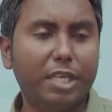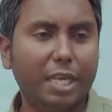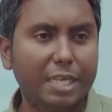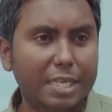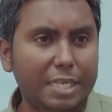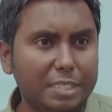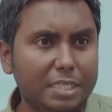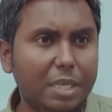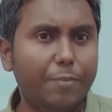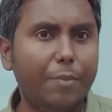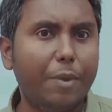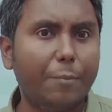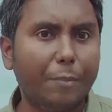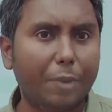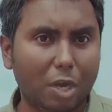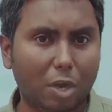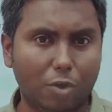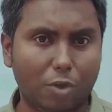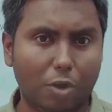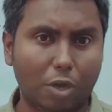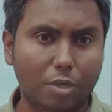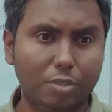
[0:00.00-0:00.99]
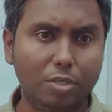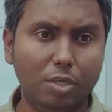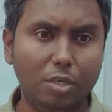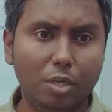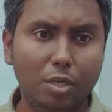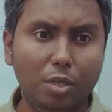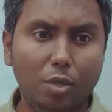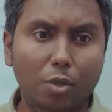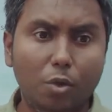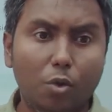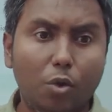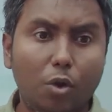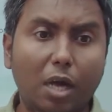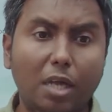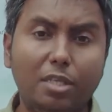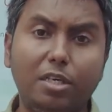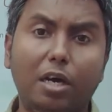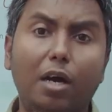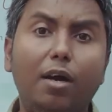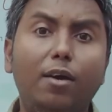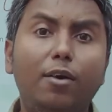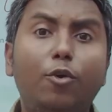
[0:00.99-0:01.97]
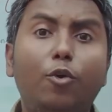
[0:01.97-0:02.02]
is a member or not.
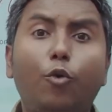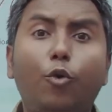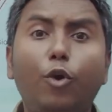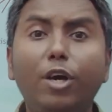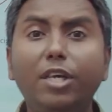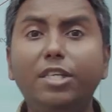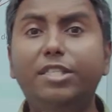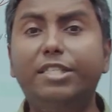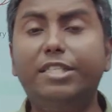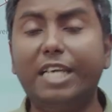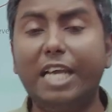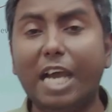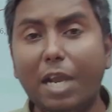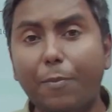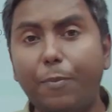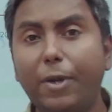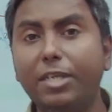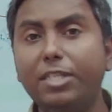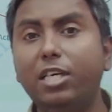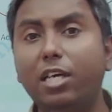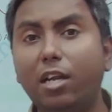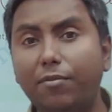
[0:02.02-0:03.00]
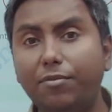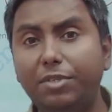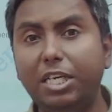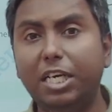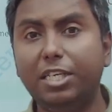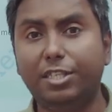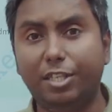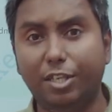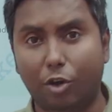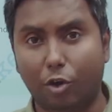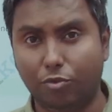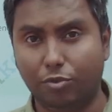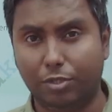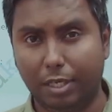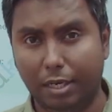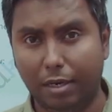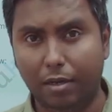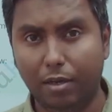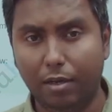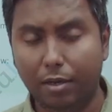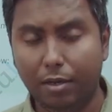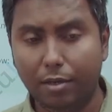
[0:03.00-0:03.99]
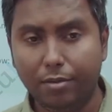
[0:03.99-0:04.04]
Who is chairperson of GST Council?
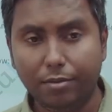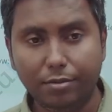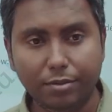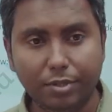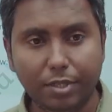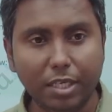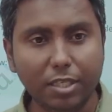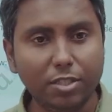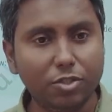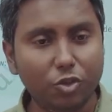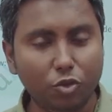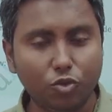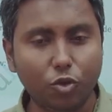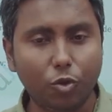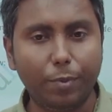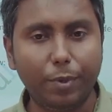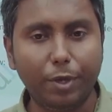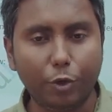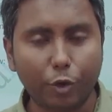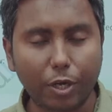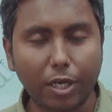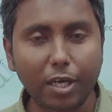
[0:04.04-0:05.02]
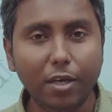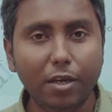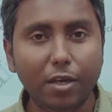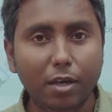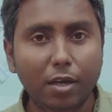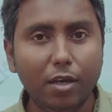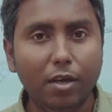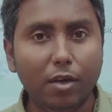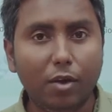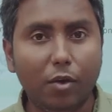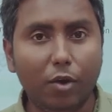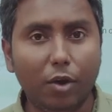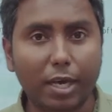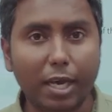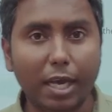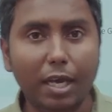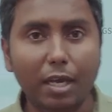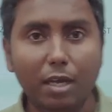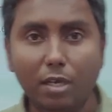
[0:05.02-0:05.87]
This you should be knowing. Okay.